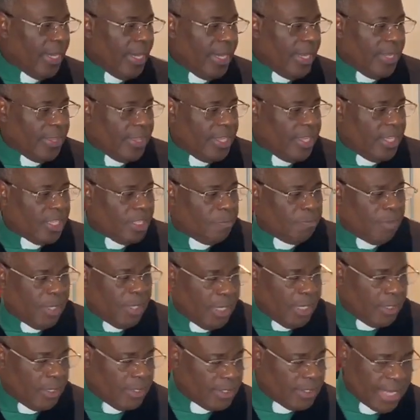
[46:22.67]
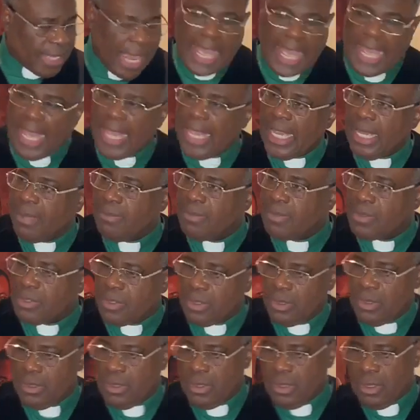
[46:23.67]
And there's been
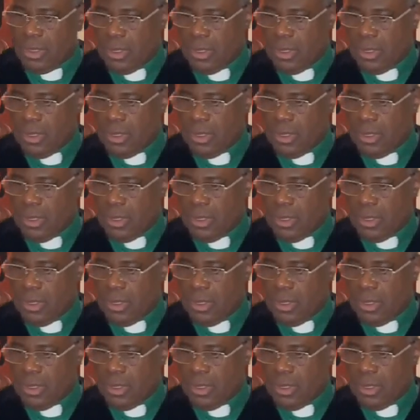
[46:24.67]
times